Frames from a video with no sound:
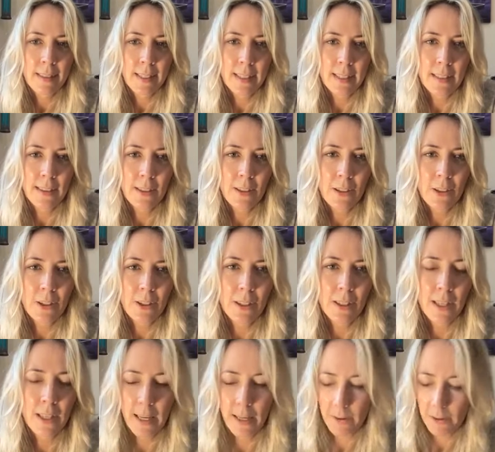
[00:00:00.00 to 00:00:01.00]
let us
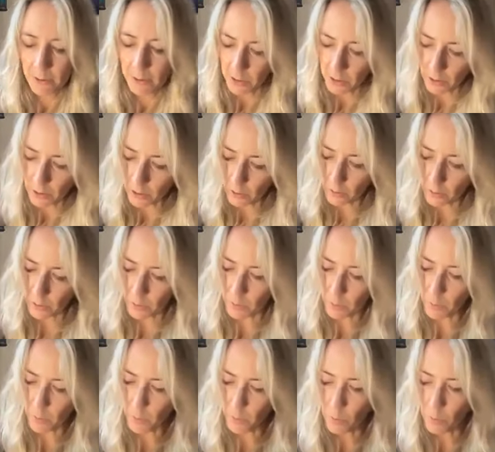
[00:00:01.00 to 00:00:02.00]
look now to
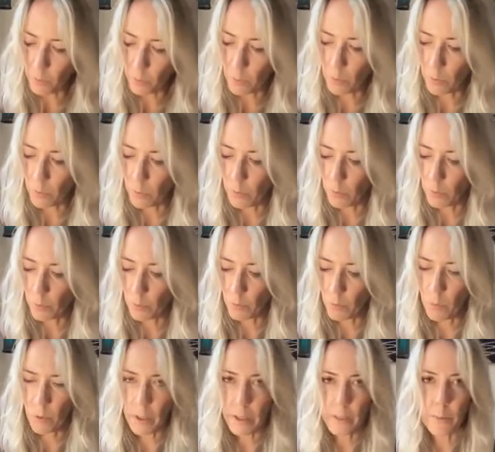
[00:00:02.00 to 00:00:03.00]

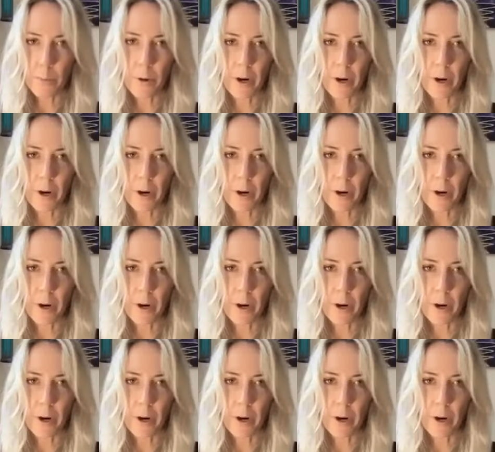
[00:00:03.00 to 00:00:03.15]
what's